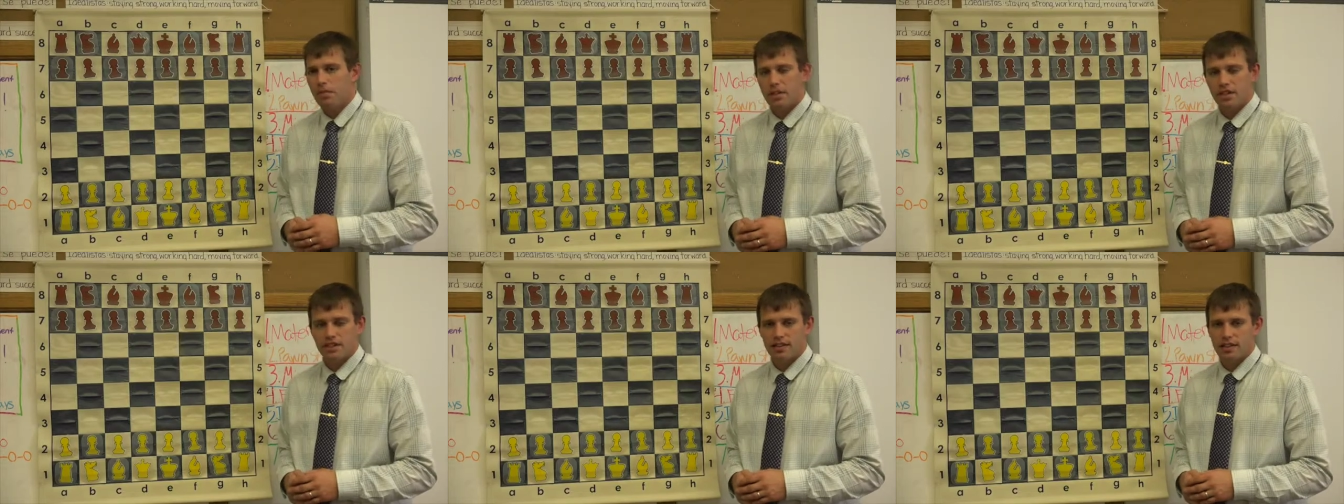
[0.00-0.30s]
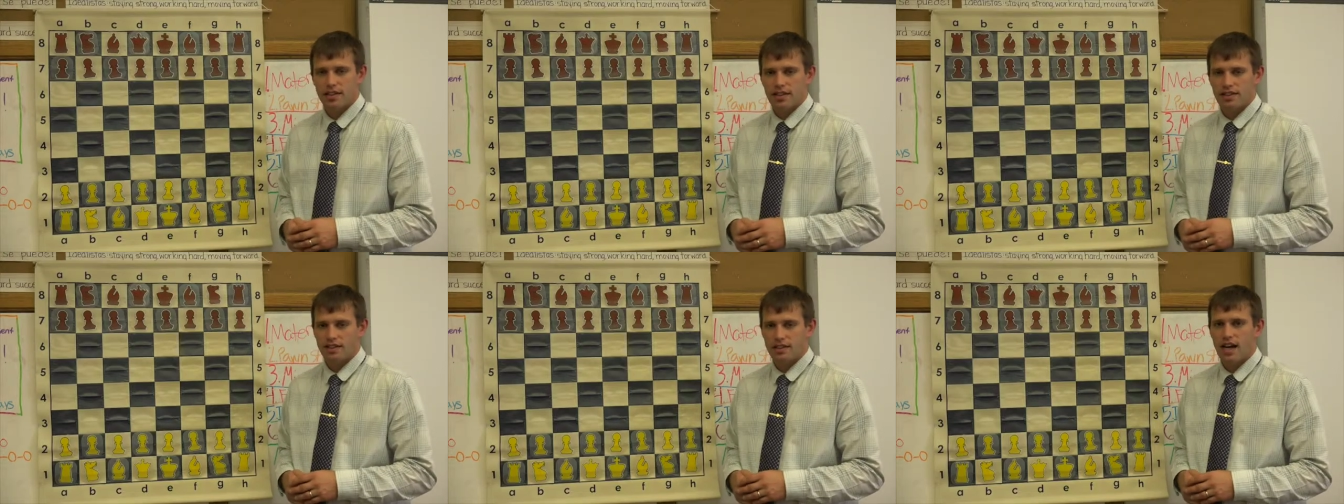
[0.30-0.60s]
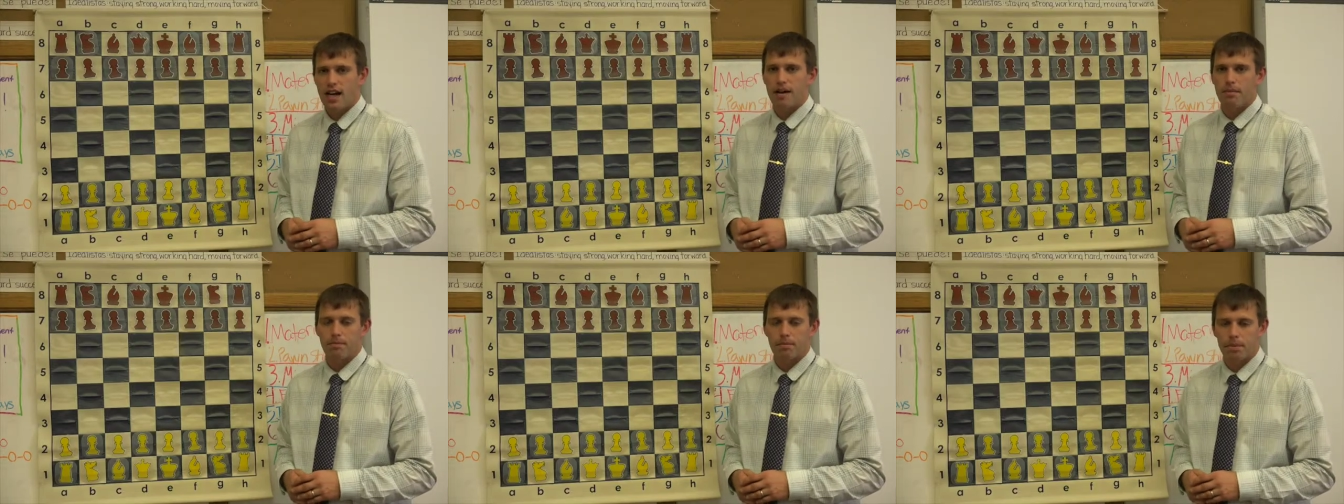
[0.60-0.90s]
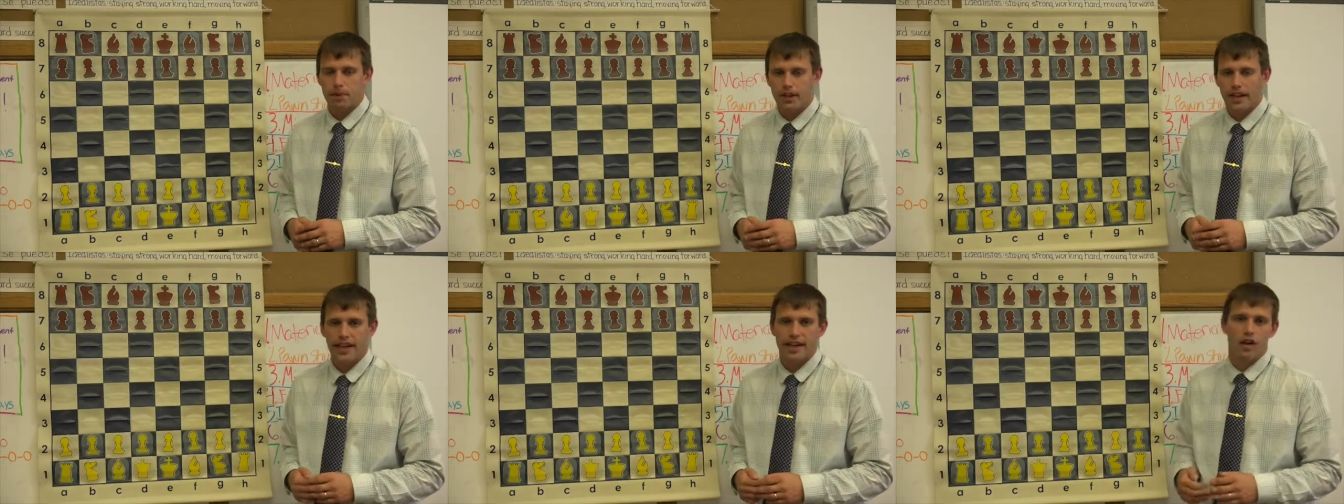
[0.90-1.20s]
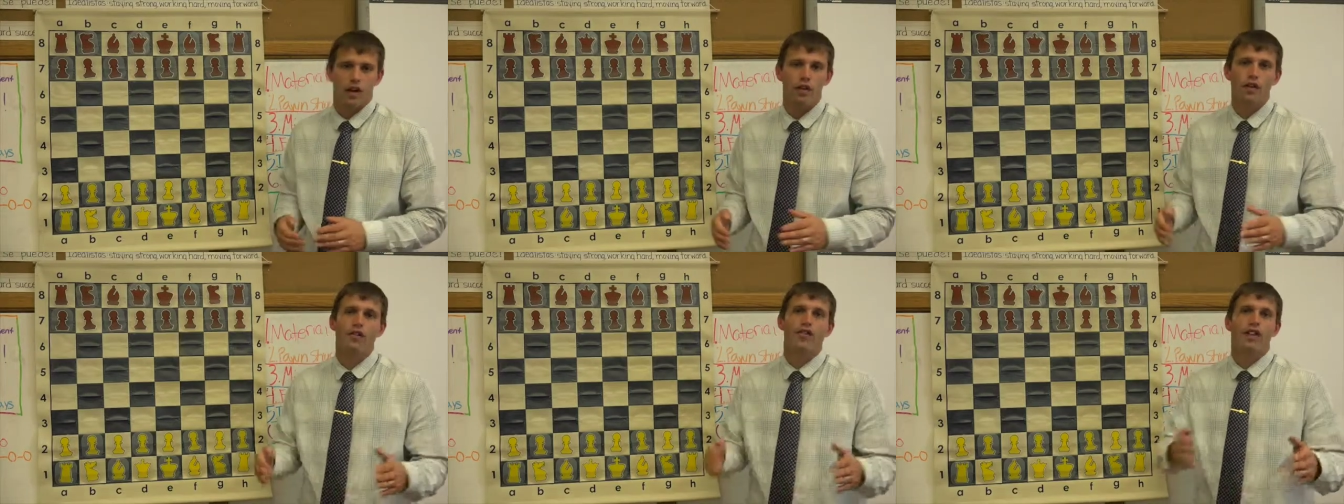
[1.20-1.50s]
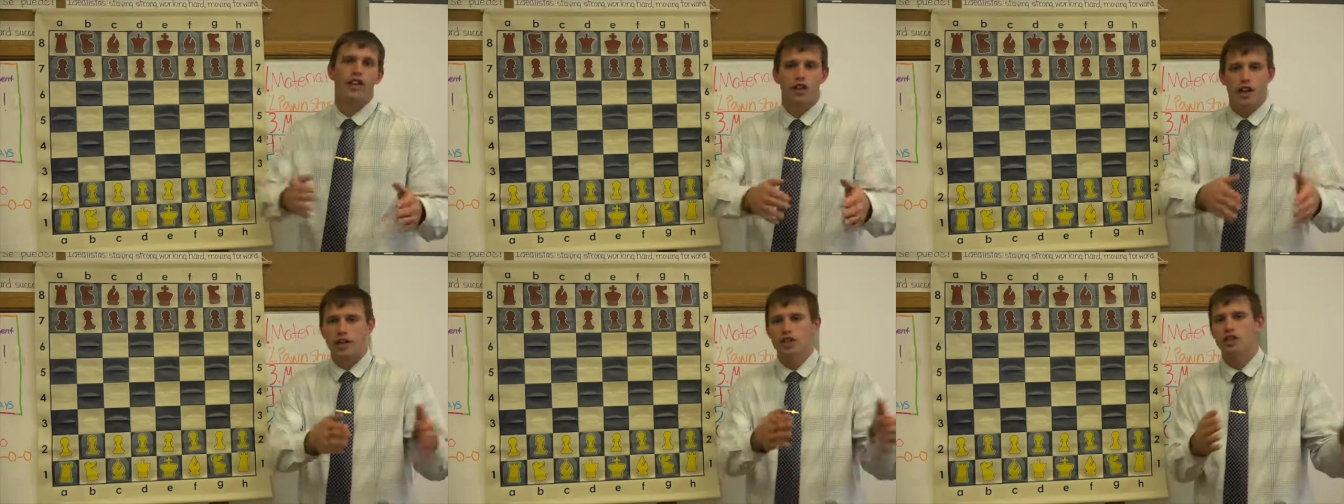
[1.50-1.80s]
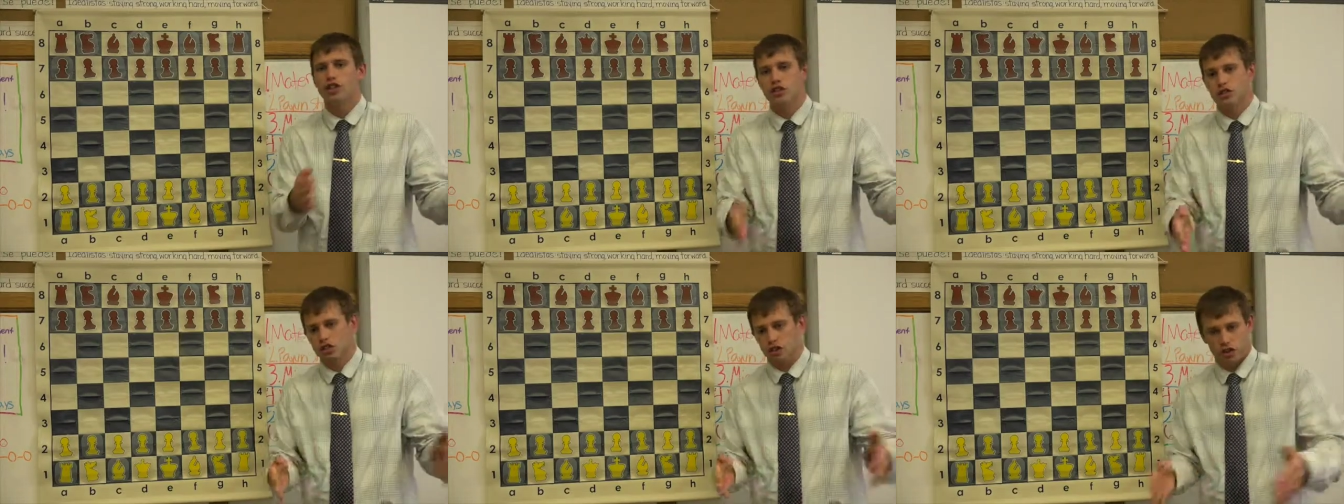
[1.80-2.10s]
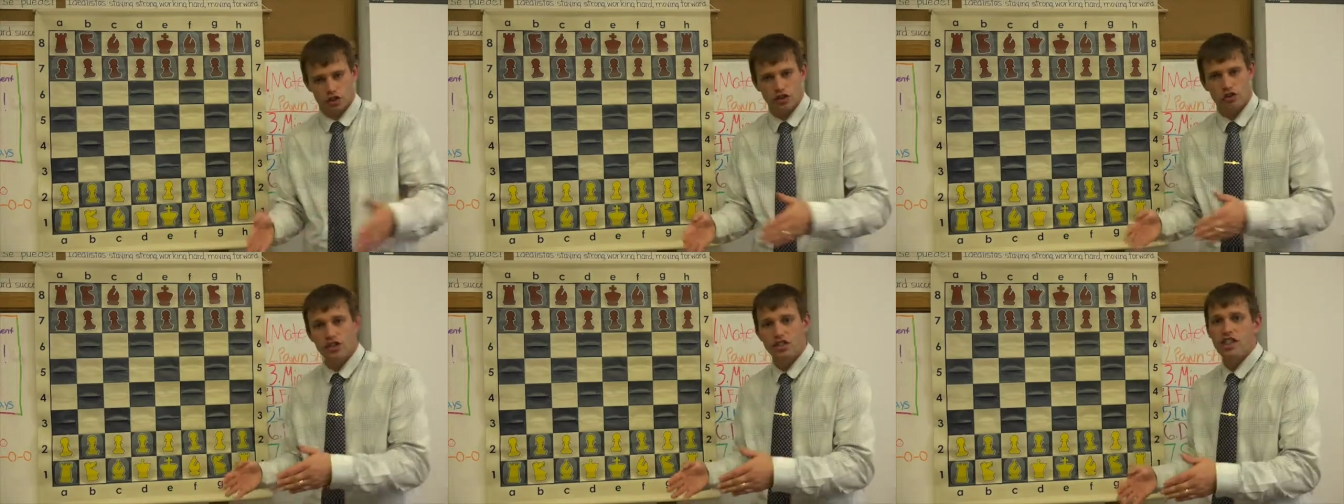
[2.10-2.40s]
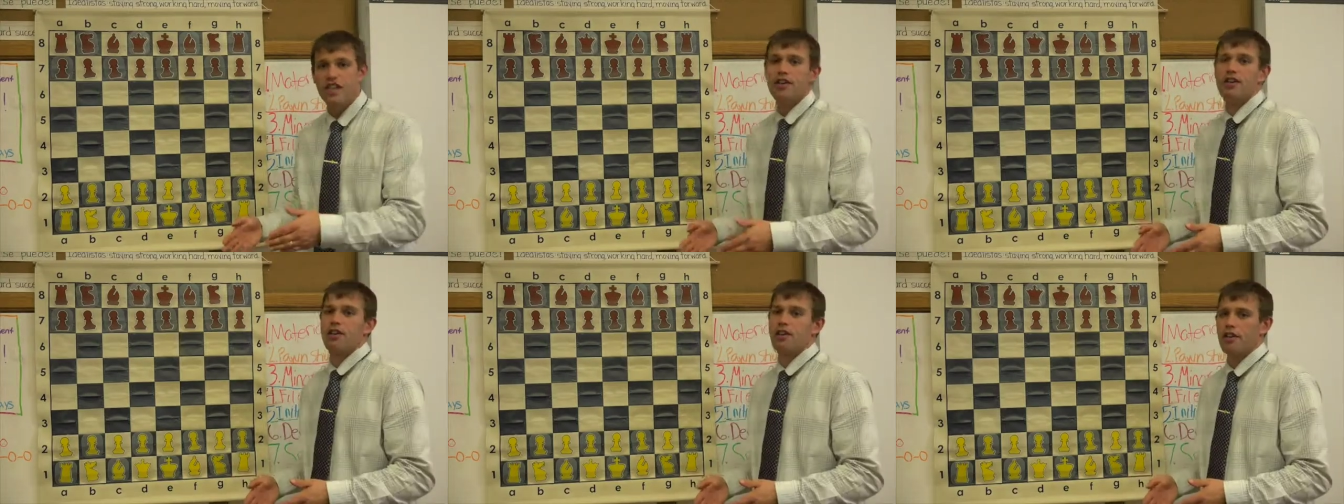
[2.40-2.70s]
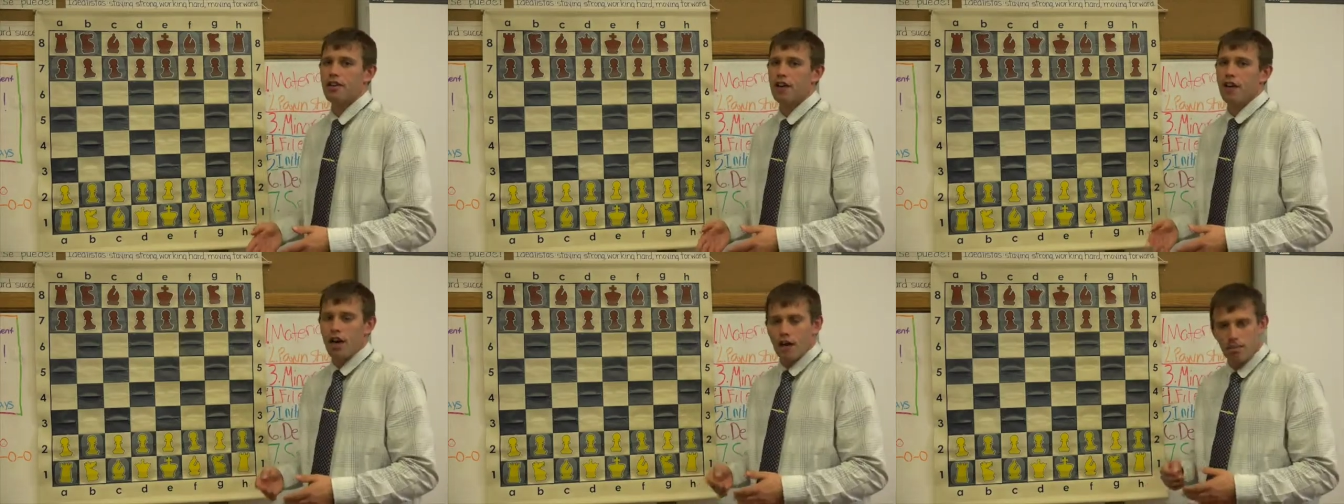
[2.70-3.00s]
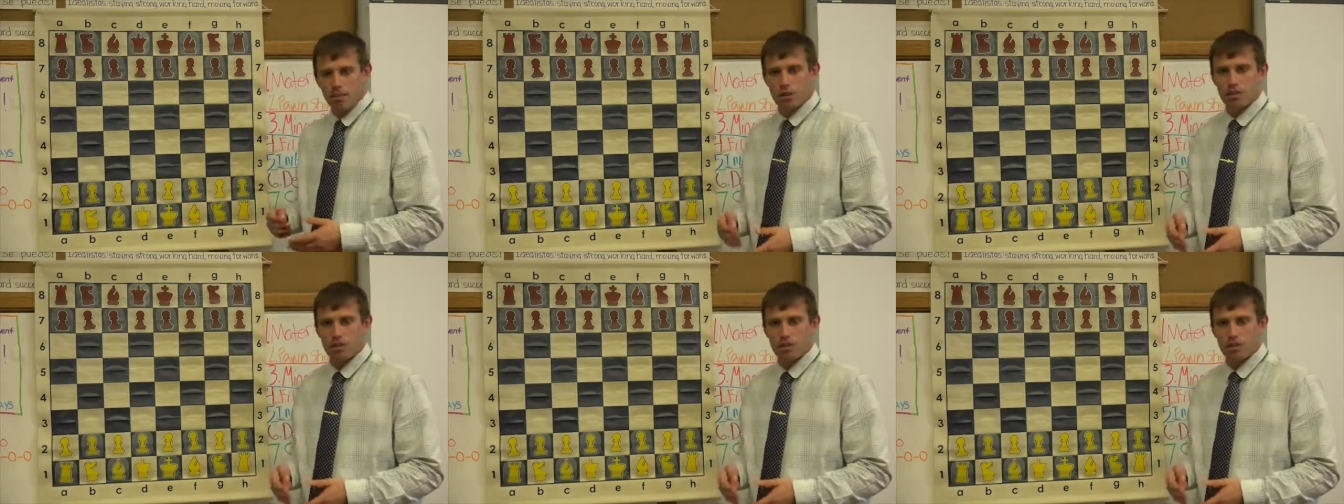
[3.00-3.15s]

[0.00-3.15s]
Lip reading: But it's not played. All the variations are considered,